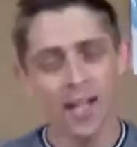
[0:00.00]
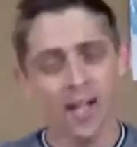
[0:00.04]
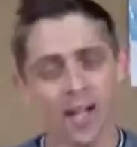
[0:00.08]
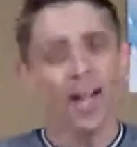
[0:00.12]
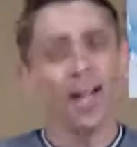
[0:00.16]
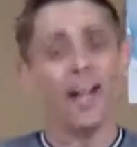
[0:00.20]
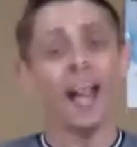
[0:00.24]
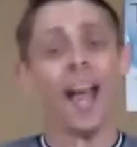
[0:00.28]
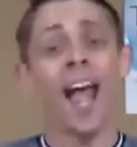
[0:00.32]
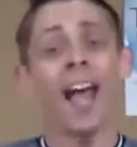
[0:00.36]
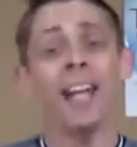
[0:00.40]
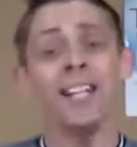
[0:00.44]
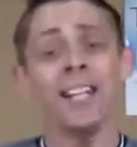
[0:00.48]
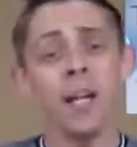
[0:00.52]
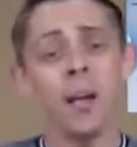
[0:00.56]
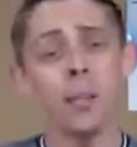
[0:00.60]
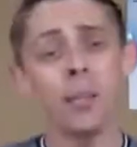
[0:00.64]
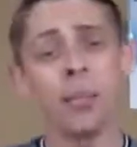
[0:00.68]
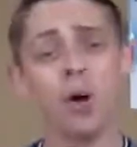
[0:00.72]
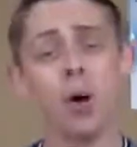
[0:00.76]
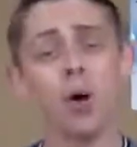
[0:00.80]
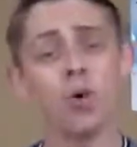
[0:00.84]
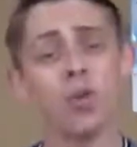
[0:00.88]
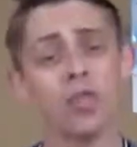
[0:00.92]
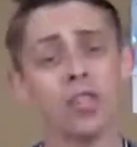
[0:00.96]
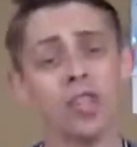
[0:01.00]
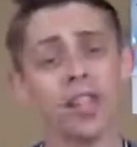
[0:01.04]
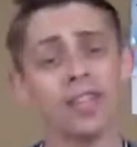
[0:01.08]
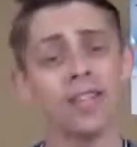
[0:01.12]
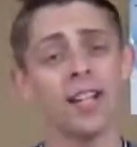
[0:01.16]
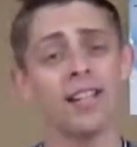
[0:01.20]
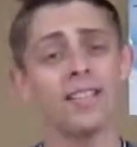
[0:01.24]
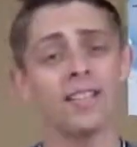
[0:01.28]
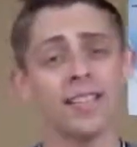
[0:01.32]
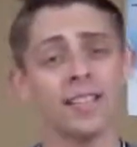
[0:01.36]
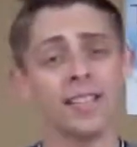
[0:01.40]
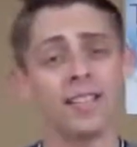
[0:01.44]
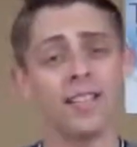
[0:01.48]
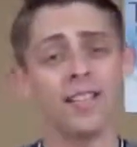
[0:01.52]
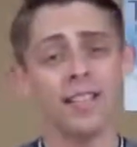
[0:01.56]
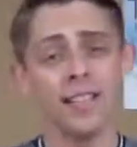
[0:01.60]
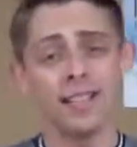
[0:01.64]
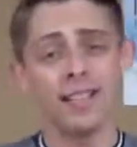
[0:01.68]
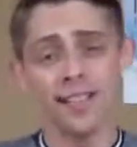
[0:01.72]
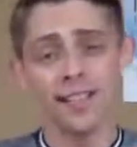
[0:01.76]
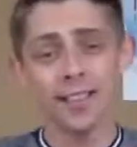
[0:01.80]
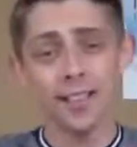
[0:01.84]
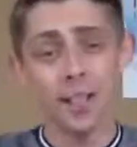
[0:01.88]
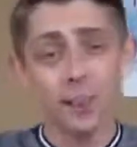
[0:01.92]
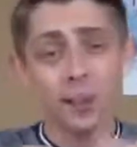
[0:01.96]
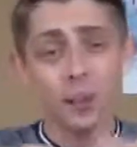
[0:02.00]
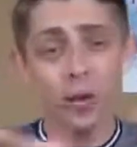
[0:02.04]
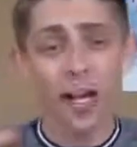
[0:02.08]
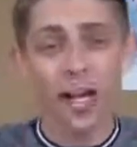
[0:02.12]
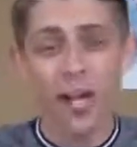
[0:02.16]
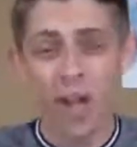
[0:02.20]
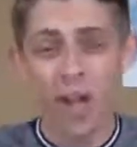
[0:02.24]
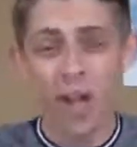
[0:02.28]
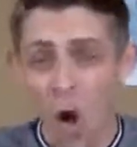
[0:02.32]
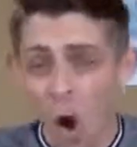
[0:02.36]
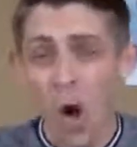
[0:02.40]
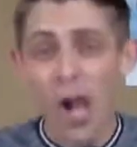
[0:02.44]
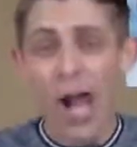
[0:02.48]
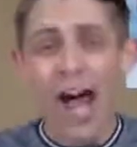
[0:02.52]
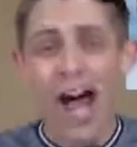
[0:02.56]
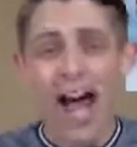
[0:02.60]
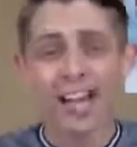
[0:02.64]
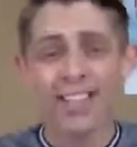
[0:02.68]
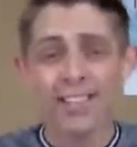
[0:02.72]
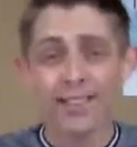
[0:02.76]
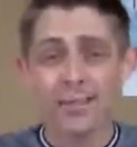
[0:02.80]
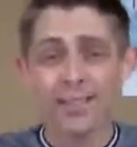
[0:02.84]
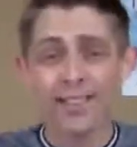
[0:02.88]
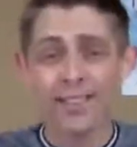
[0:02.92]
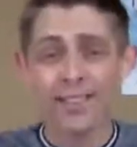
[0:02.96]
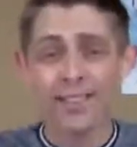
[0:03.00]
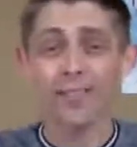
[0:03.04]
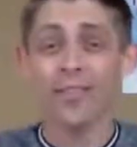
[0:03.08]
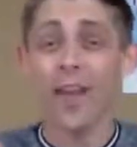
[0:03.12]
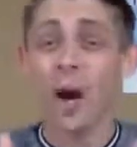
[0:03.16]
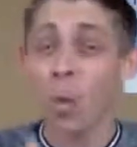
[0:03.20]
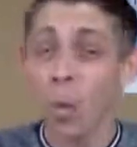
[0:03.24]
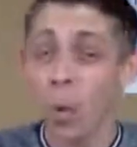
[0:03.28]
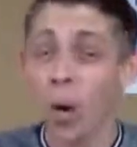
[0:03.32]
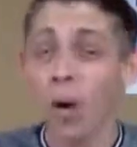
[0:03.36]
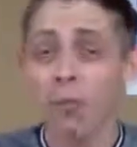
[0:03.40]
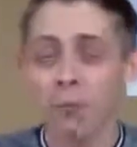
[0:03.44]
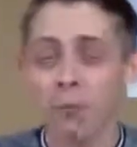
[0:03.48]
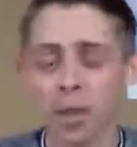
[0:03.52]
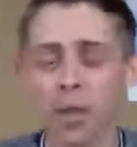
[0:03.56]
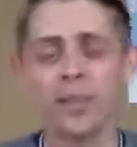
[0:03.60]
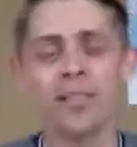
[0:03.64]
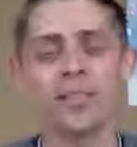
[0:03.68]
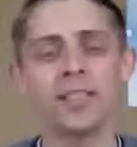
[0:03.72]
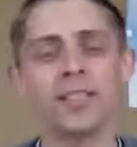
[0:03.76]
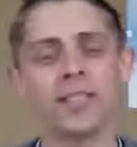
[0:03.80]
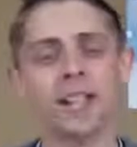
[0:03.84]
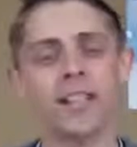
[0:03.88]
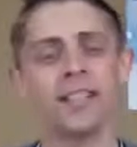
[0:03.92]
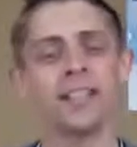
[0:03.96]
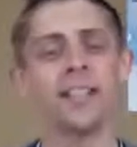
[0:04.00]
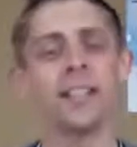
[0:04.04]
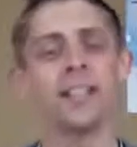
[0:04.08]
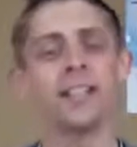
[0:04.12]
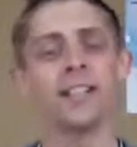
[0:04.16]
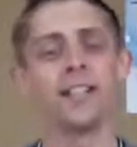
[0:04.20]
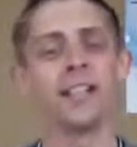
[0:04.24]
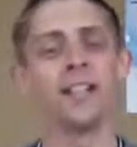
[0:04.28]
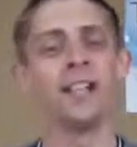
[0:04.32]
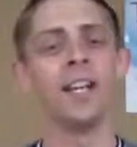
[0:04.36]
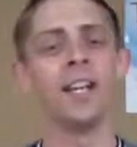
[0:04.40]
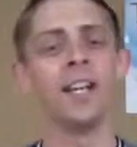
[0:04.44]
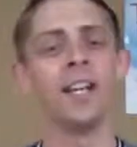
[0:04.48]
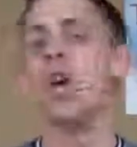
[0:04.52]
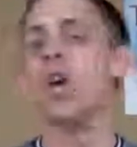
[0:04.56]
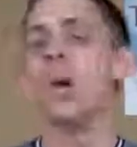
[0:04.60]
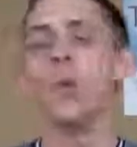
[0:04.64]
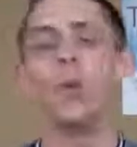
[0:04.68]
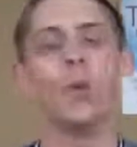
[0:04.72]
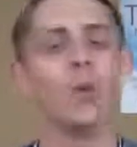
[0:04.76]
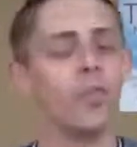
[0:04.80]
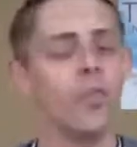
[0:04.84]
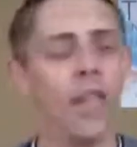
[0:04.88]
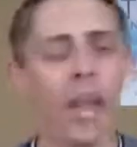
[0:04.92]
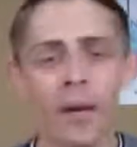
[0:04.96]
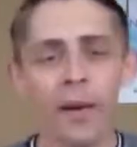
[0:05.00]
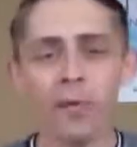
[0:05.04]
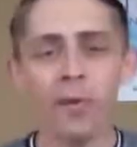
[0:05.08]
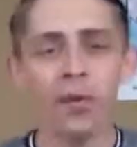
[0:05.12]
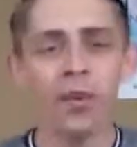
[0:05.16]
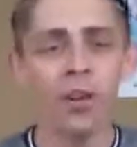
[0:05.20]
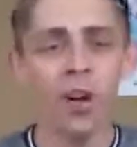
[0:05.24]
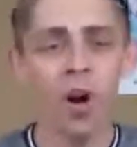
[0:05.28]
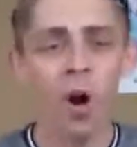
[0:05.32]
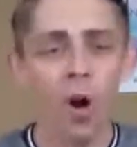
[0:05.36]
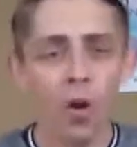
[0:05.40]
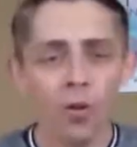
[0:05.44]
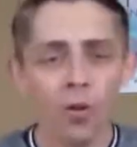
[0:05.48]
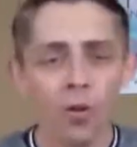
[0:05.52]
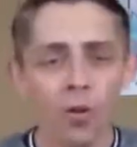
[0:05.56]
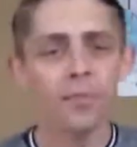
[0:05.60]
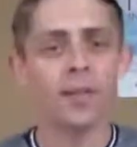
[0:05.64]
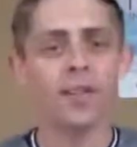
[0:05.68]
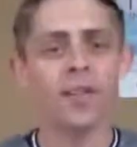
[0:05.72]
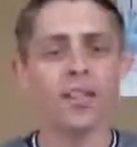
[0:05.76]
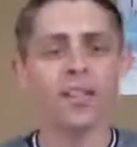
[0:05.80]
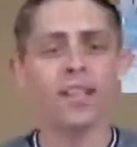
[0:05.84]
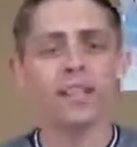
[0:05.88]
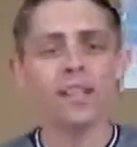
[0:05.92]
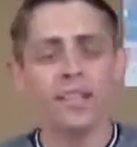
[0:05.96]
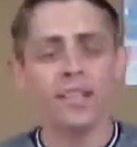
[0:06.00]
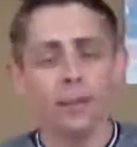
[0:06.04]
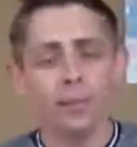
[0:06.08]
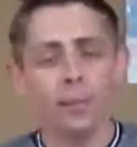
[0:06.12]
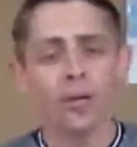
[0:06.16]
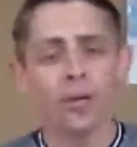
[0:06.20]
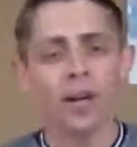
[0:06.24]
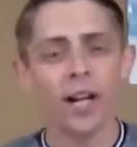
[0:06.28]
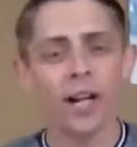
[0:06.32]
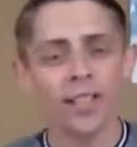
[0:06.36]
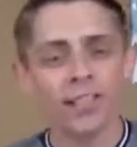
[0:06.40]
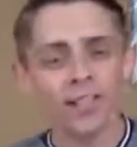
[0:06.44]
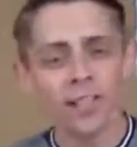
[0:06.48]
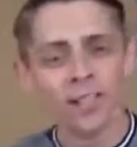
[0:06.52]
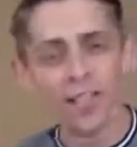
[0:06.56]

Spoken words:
And any approach that doesn't seek to liberate all aspects of that one person's identity will never ultimately liberate